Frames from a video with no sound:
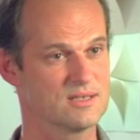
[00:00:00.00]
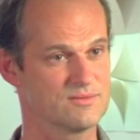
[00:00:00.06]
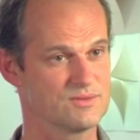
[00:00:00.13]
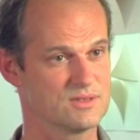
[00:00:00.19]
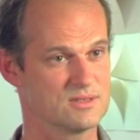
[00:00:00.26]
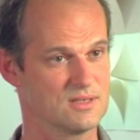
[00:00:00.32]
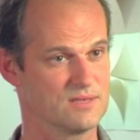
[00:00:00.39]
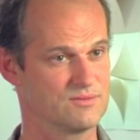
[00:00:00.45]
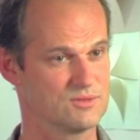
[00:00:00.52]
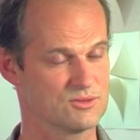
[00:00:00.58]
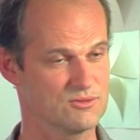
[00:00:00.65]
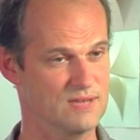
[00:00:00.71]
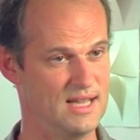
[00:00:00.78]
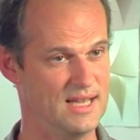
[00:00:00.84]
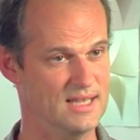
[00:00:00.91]
of the
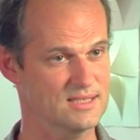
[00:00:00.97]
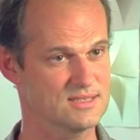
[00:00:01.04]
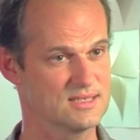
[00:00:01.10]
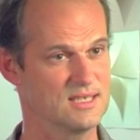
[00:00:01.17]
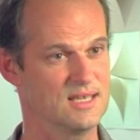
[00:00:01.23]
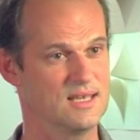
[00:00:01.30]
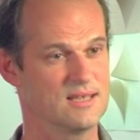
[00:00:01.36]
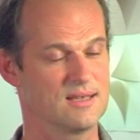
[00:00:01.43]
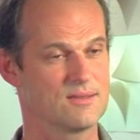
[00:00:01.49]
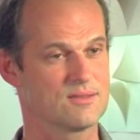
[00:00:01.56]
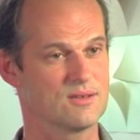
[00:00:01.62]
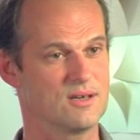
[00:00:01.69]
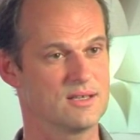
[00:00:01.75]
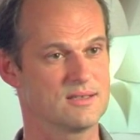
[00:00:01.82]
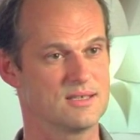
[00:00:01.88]
tracks. They
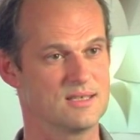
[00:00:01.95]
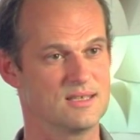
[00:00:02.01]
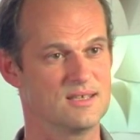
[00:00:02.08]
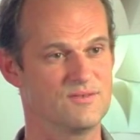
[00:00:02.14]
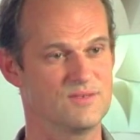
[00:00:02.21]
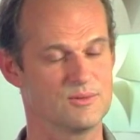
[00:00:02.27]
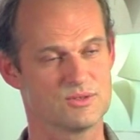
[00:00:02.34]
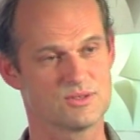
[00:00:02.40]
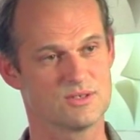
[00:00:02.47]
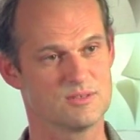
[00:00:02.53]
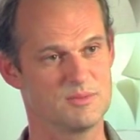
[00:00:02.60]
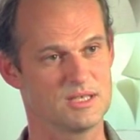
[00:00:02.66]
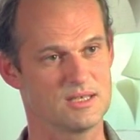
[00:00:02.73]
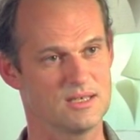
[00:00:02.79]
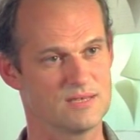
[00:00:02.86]
thought that if it was going to
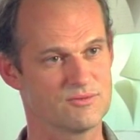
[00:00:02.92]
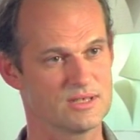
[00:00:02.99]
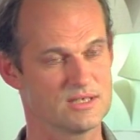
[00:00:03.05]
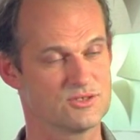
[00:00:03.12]
be a covering,